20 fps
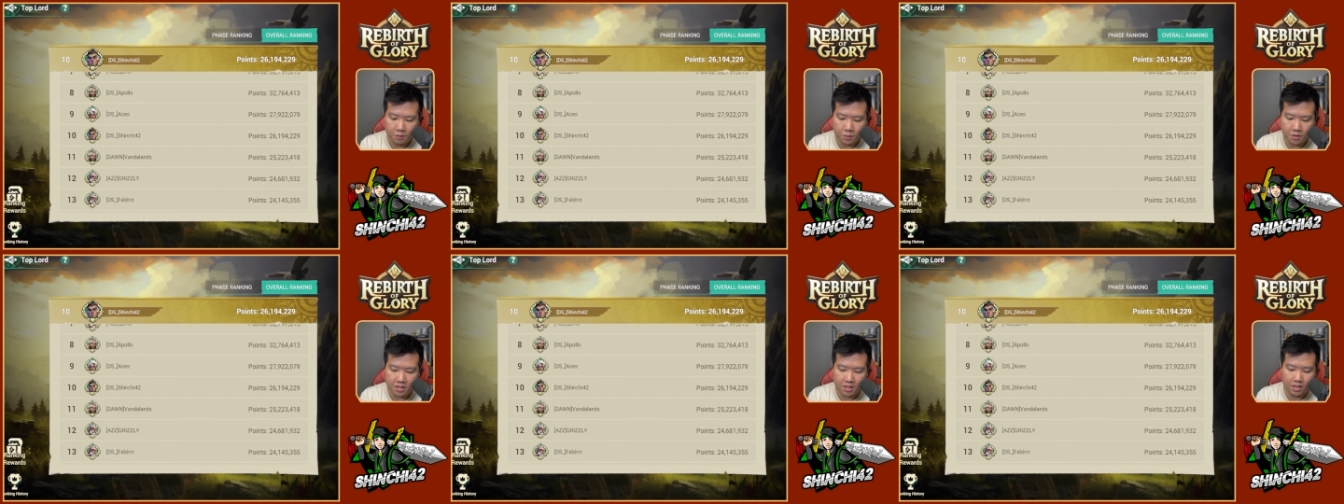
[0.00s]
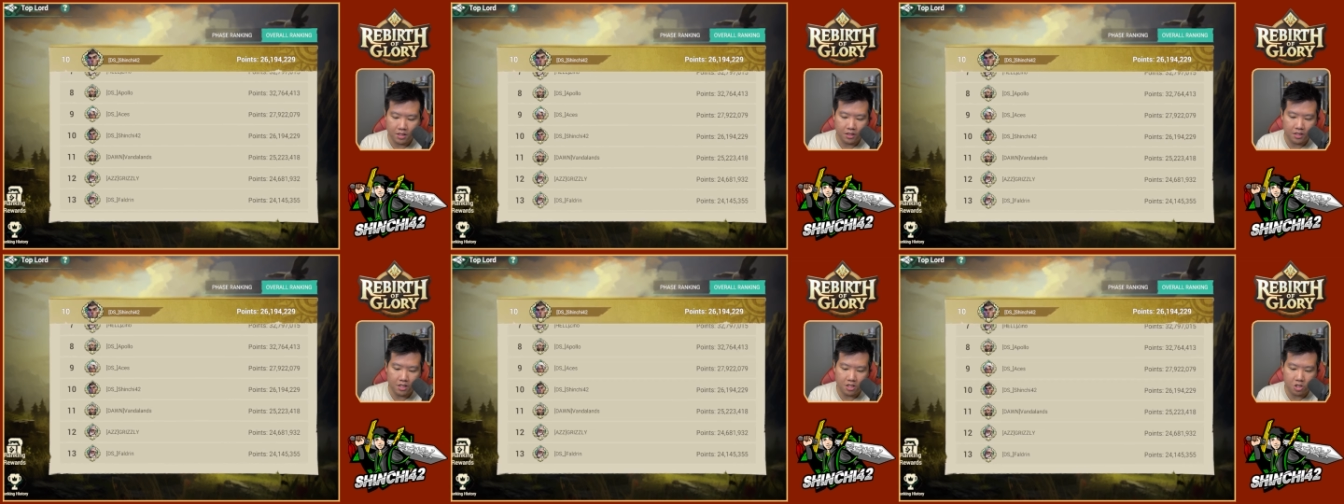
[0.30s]
we
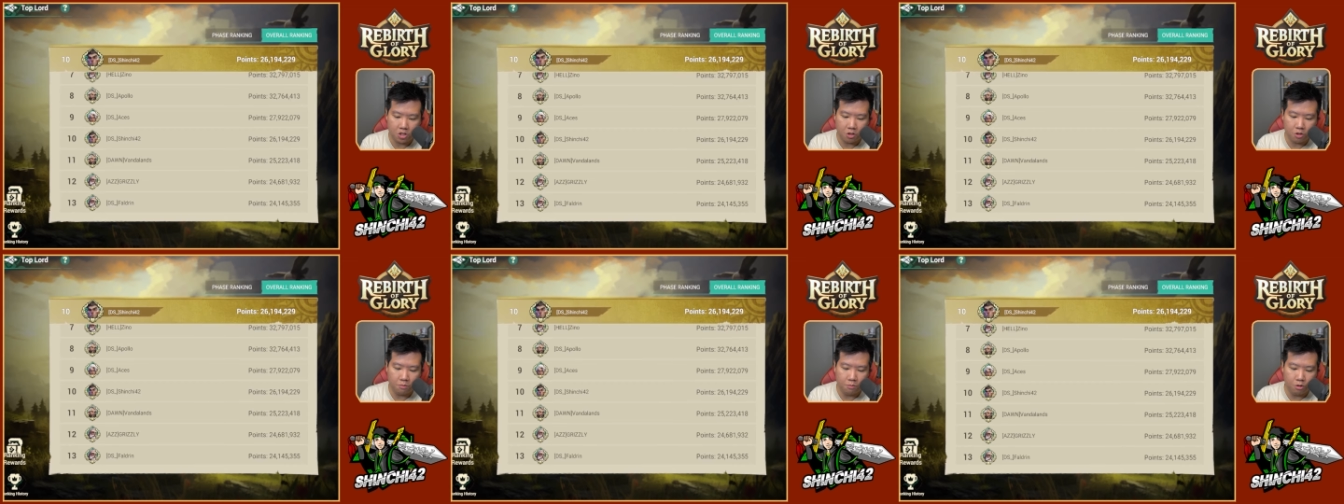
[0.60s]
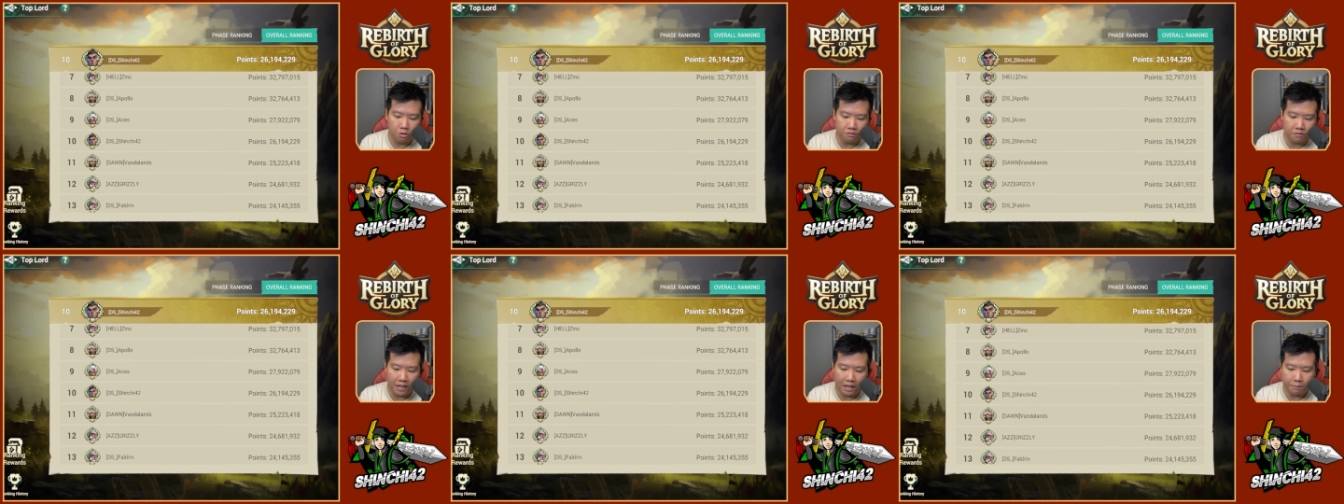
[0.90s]
still need to
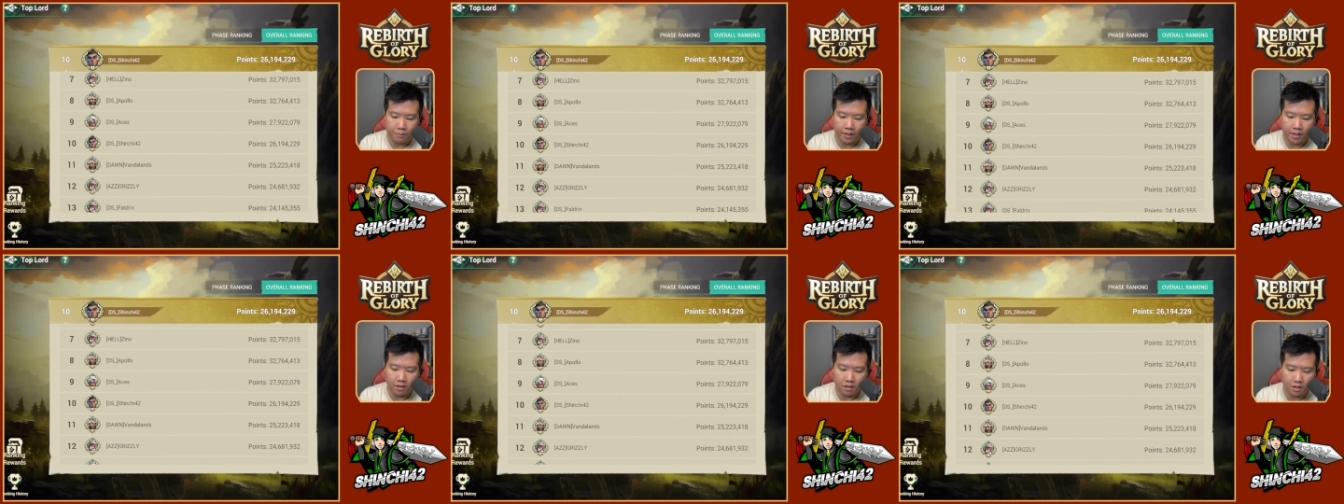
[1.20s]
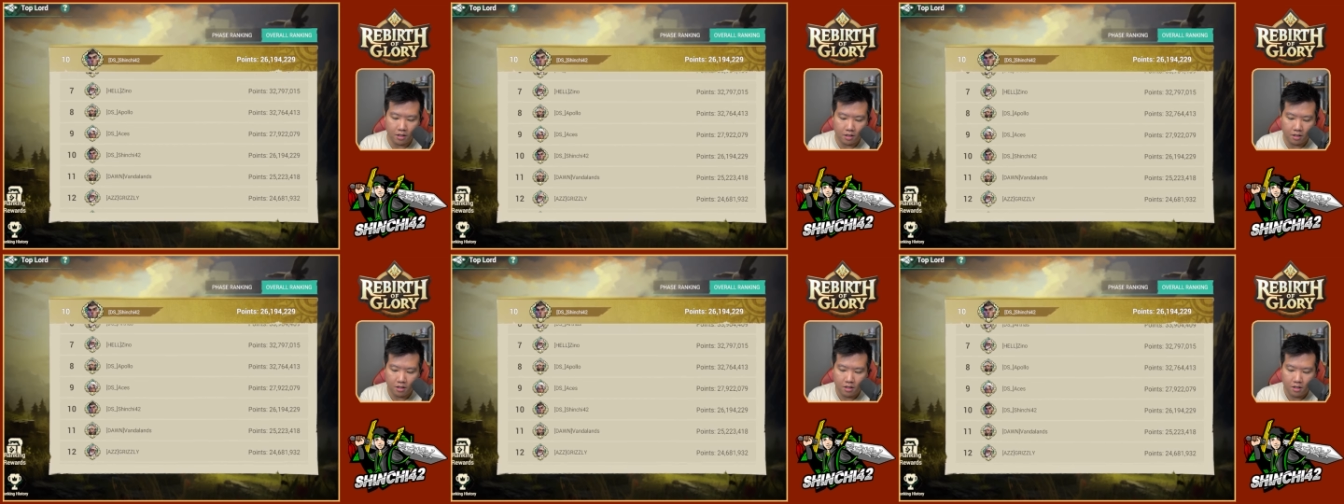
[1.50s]
move up
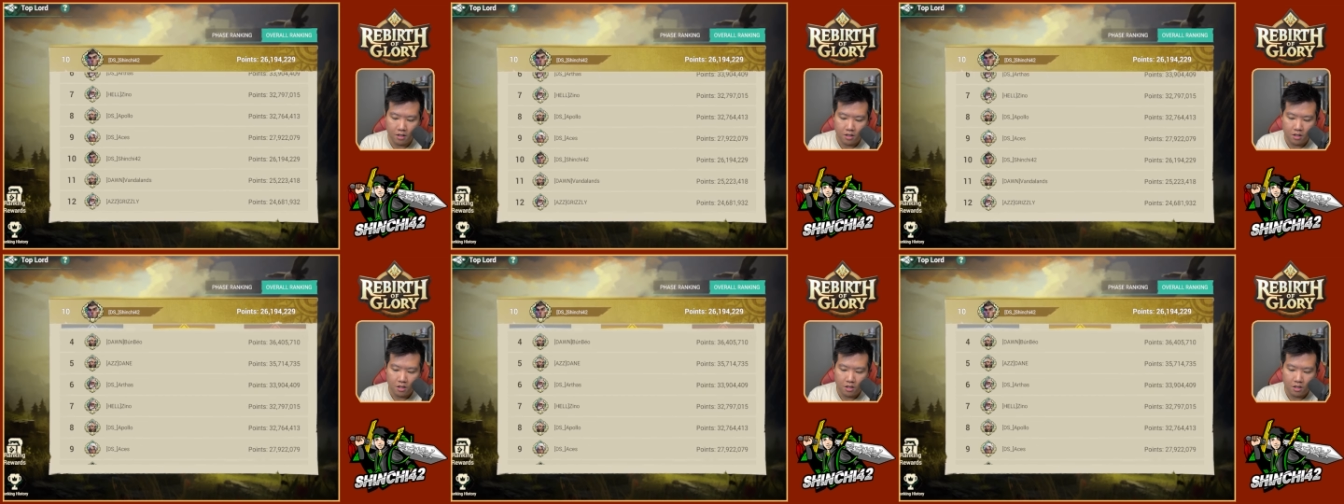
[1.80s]
and the